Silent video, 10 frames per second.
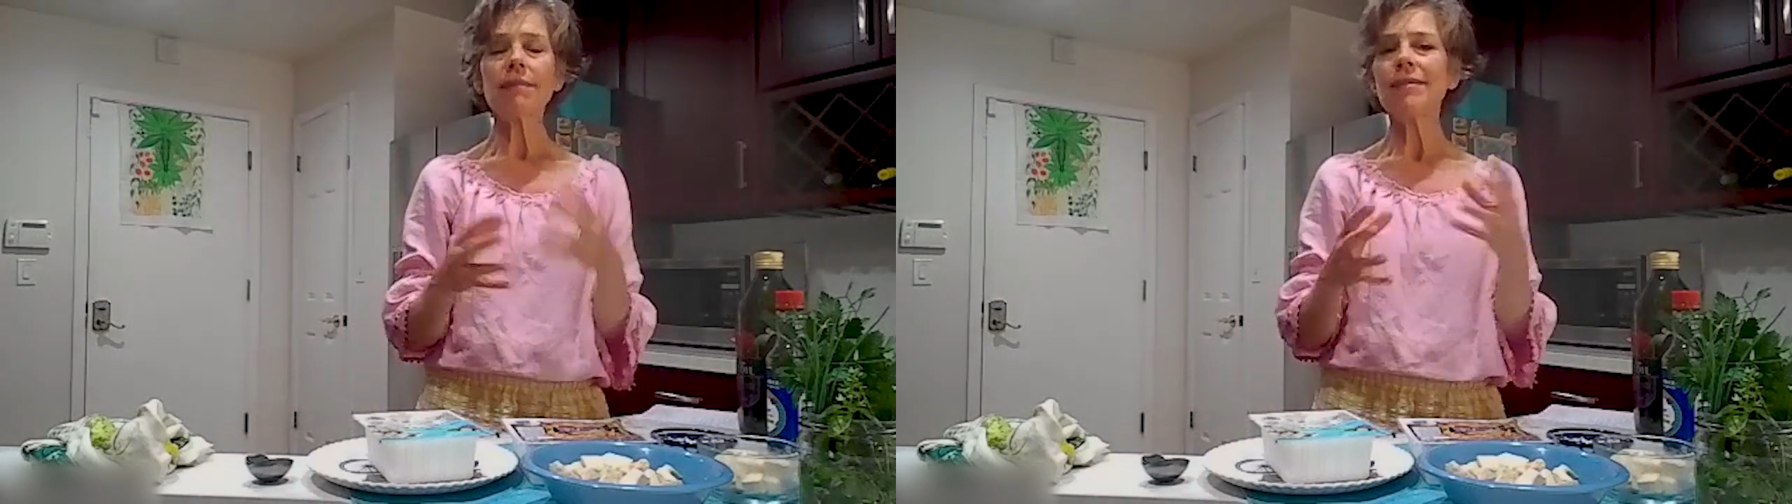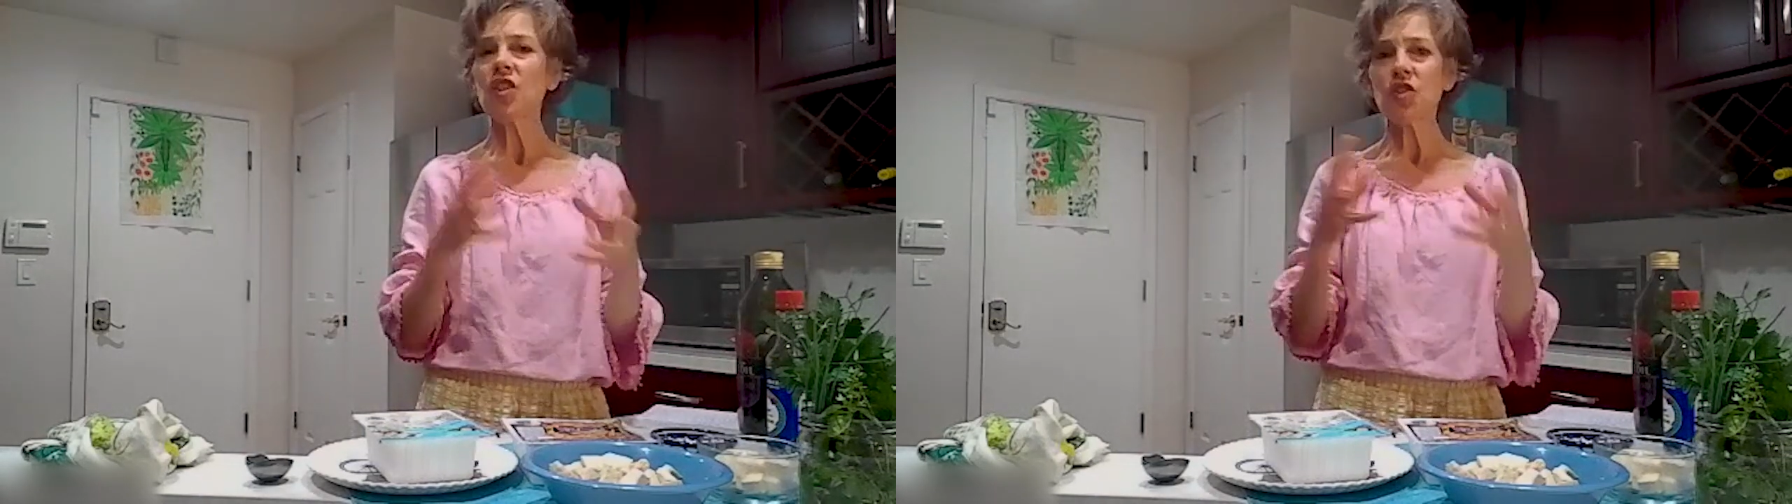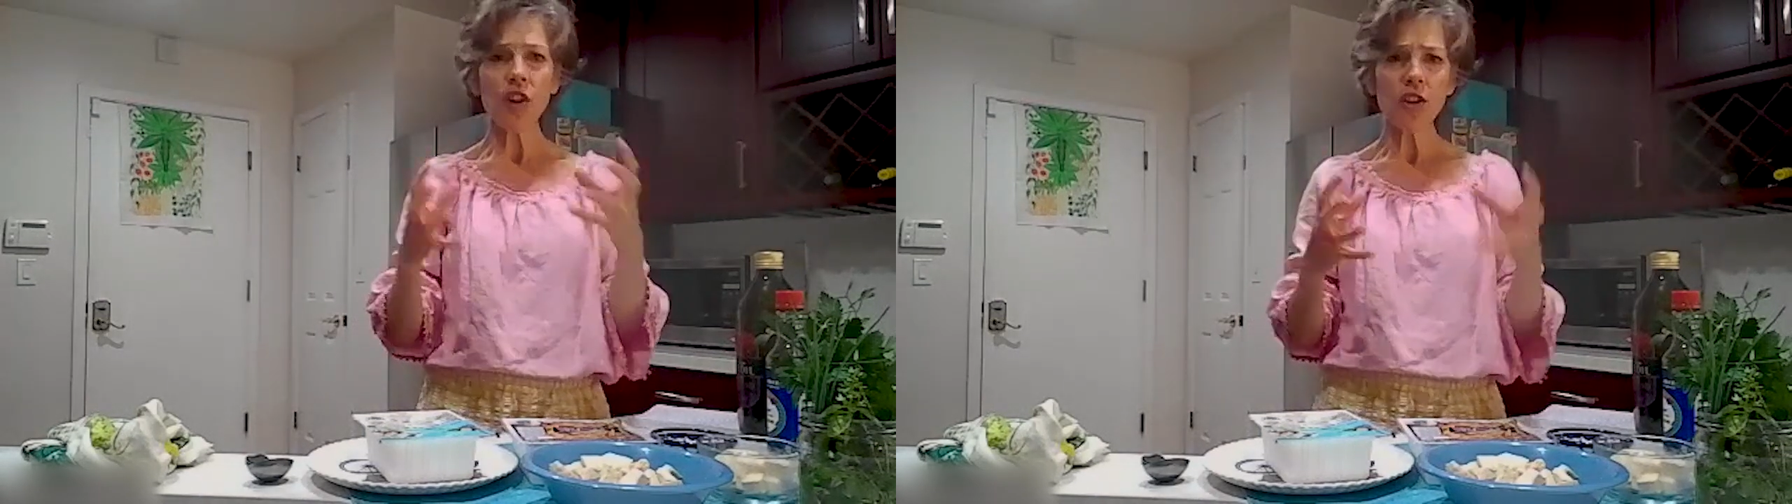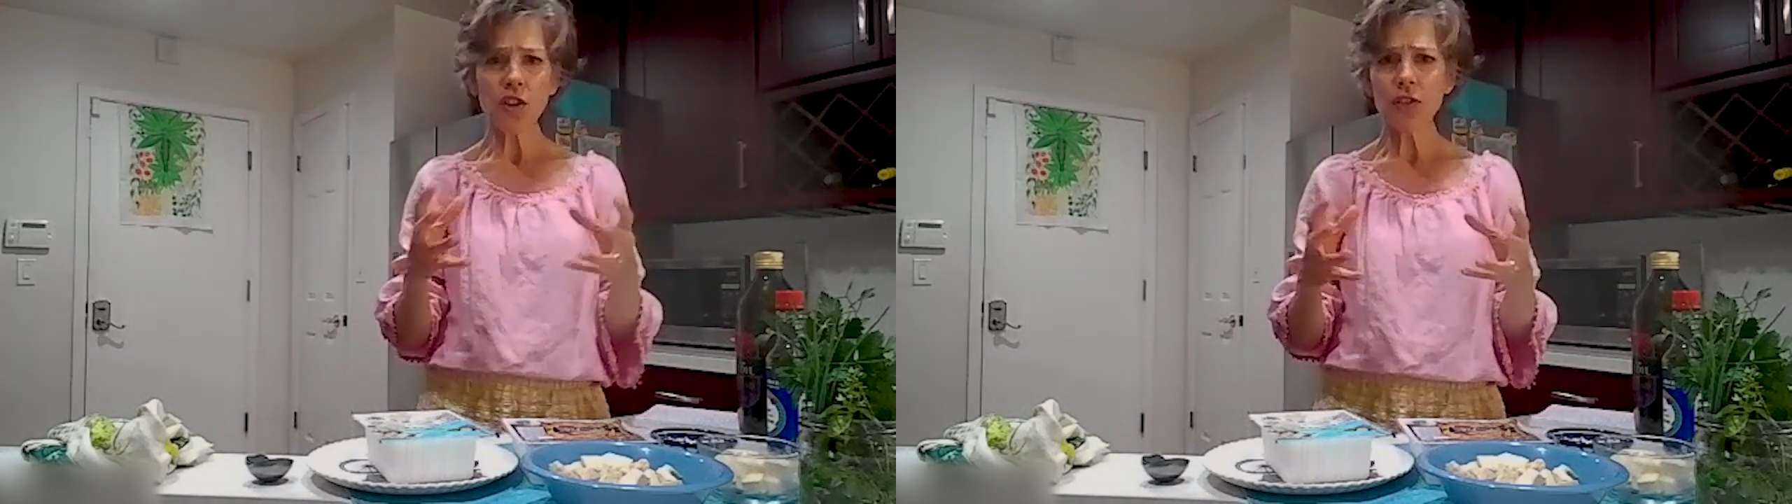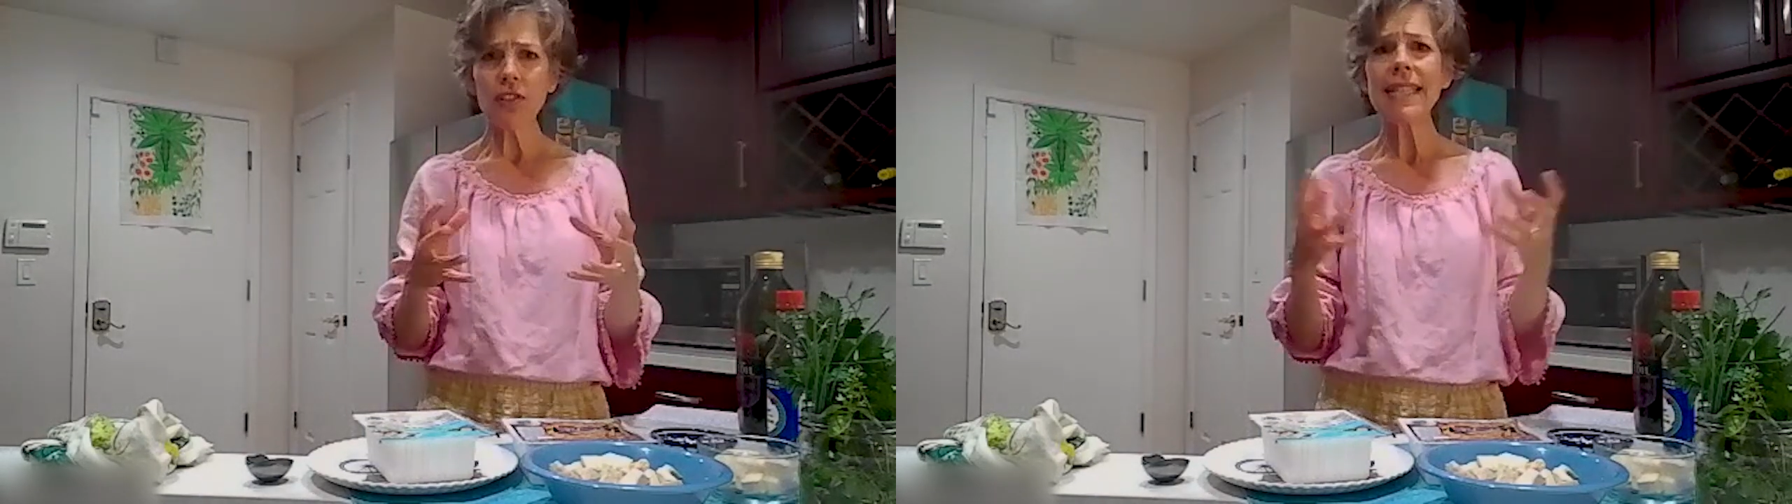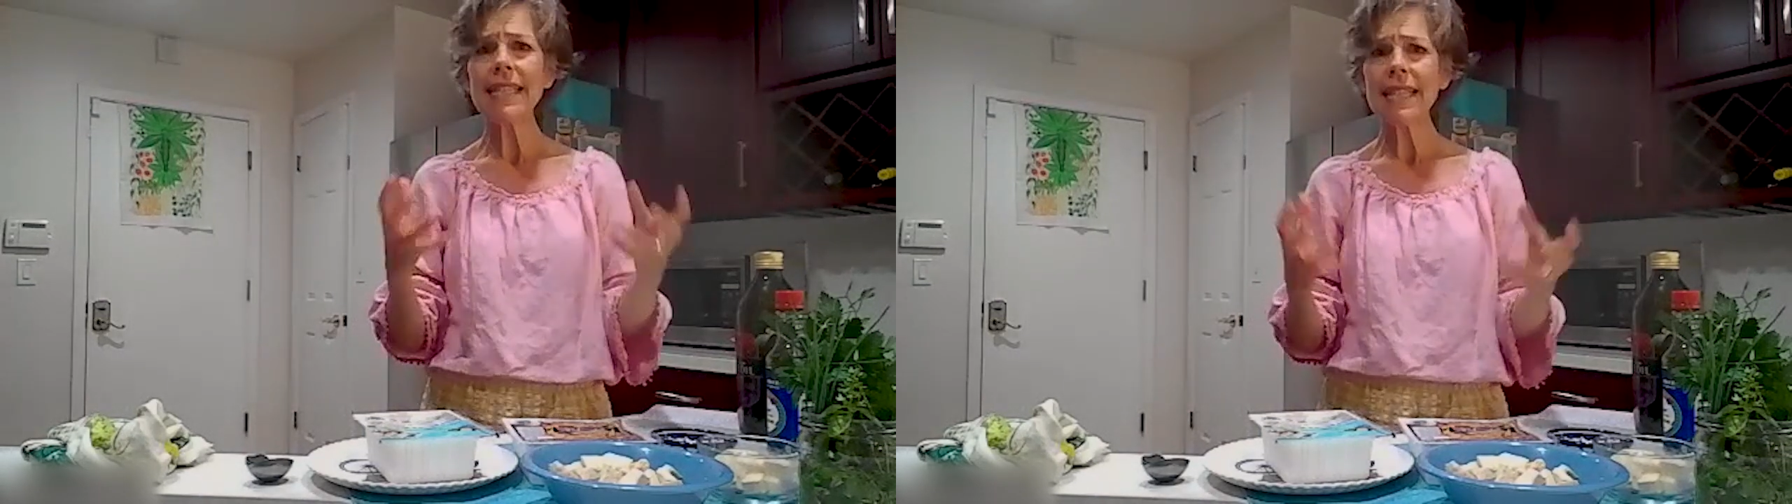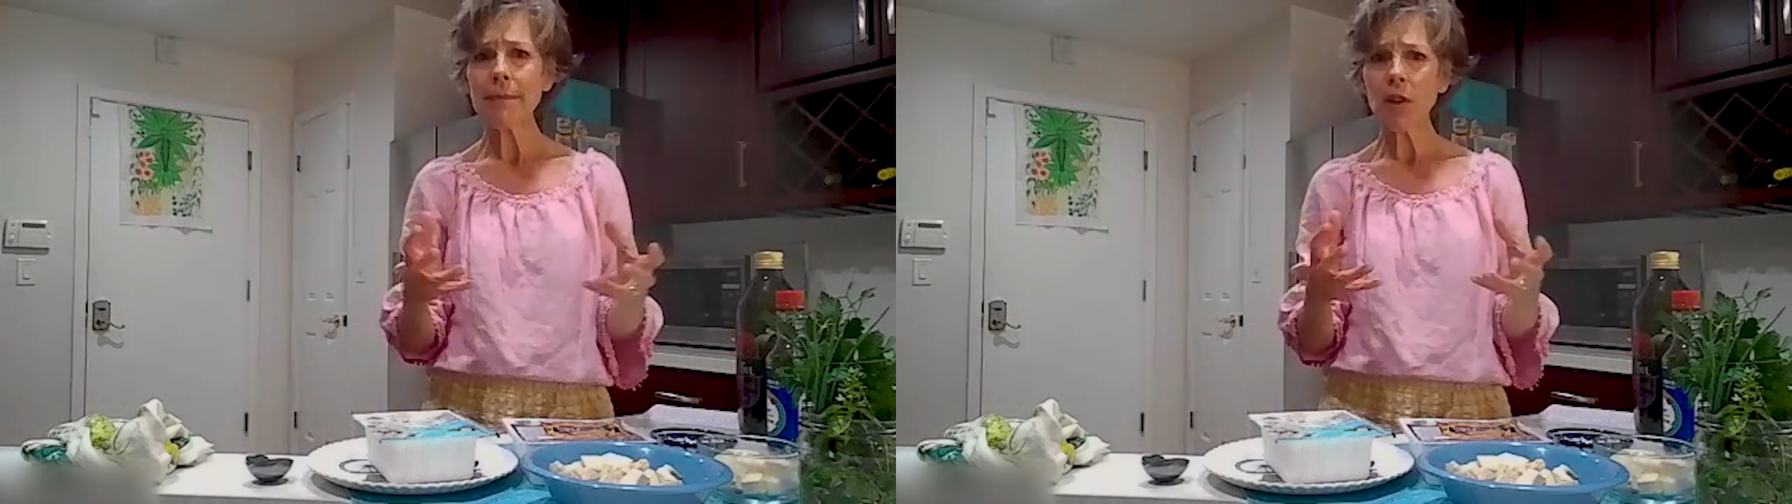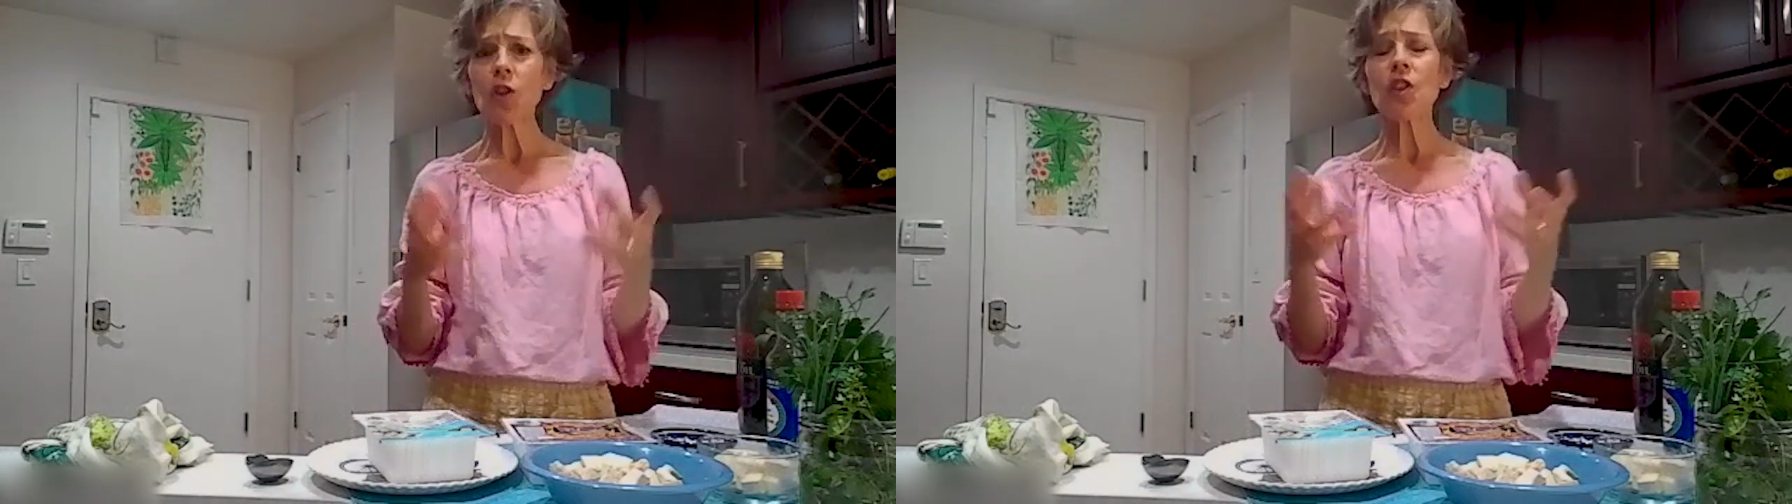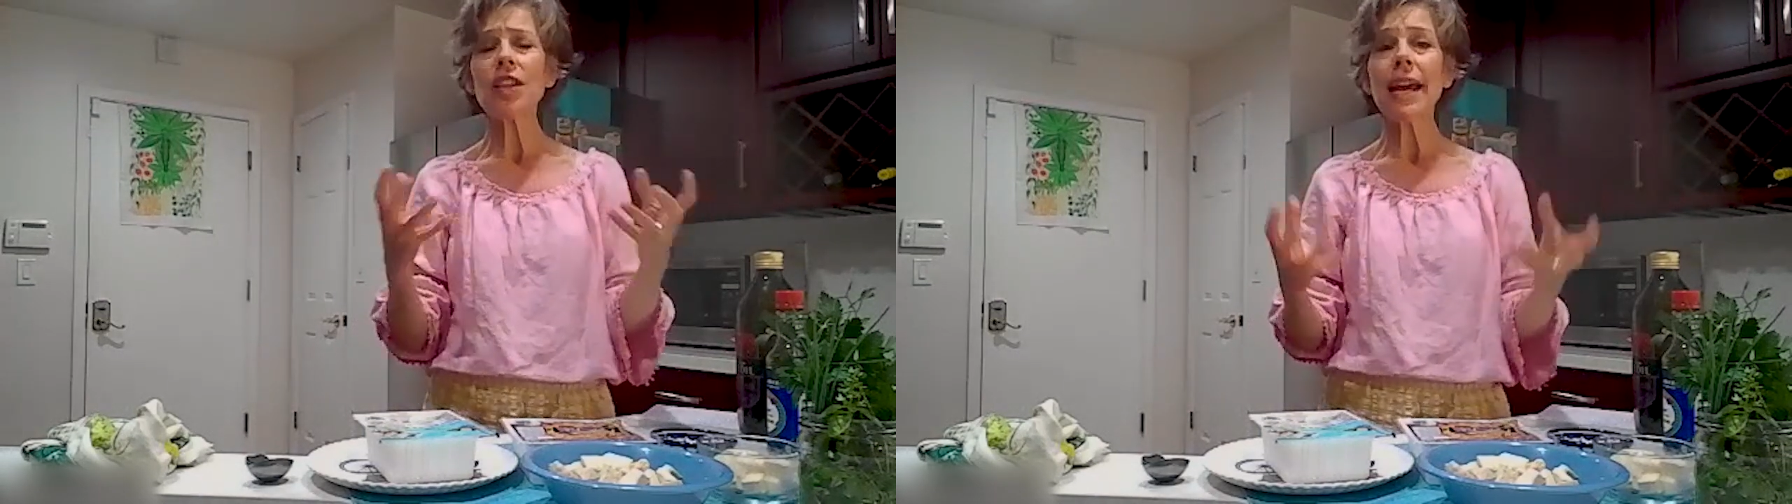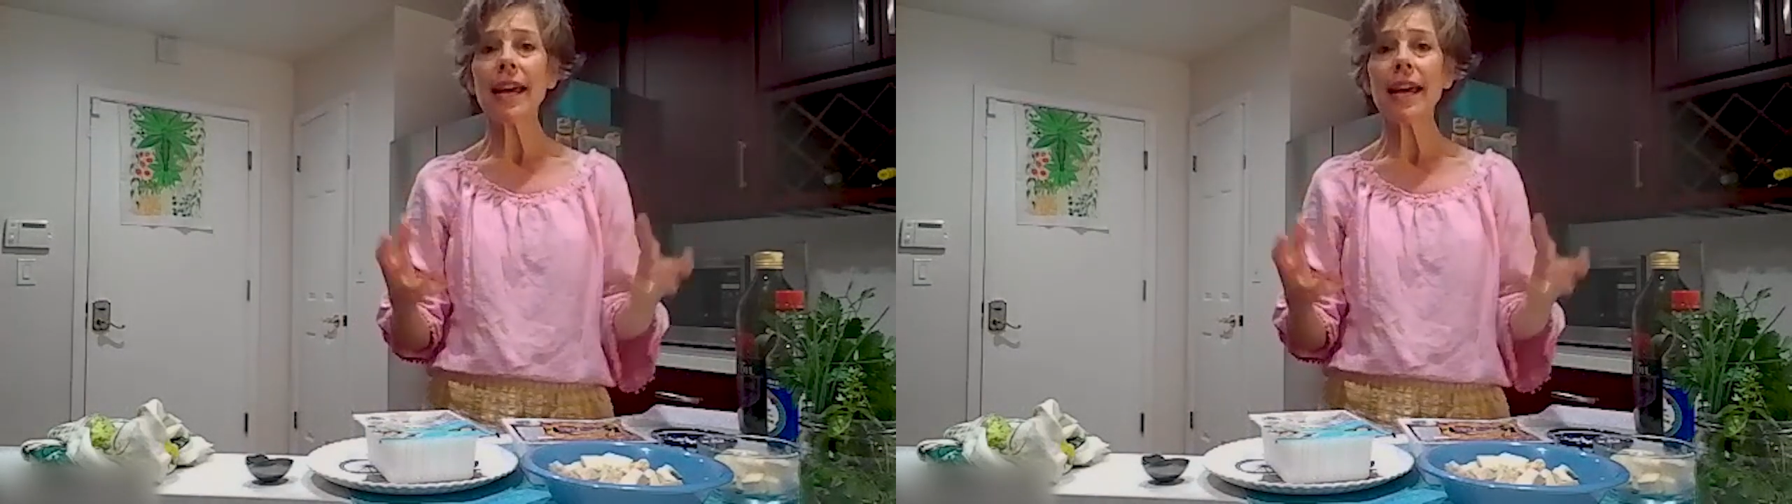structurally similar to